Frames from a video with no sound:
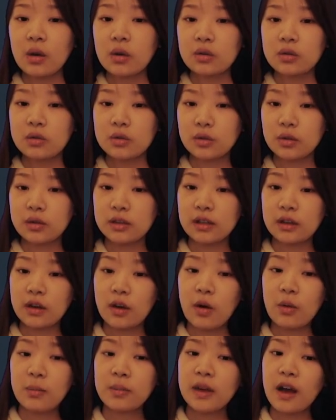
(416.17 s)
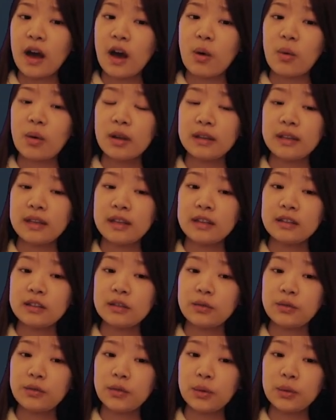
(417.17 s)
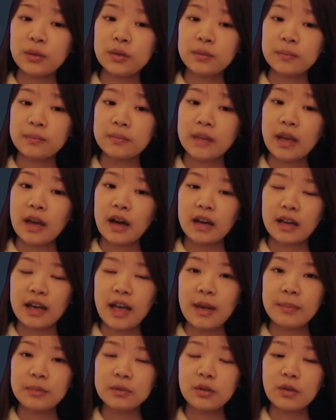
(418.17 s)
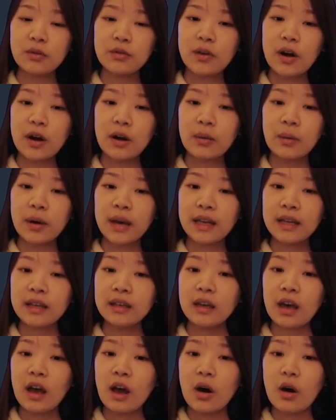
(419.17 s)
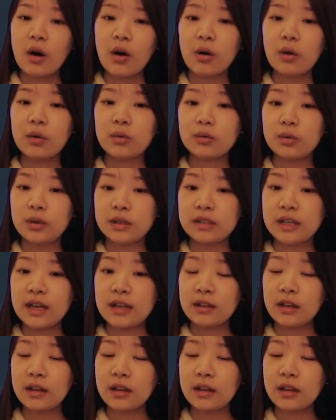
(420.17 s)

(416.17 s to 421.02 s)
Should the goal be our nearest food, a capsule far away, or return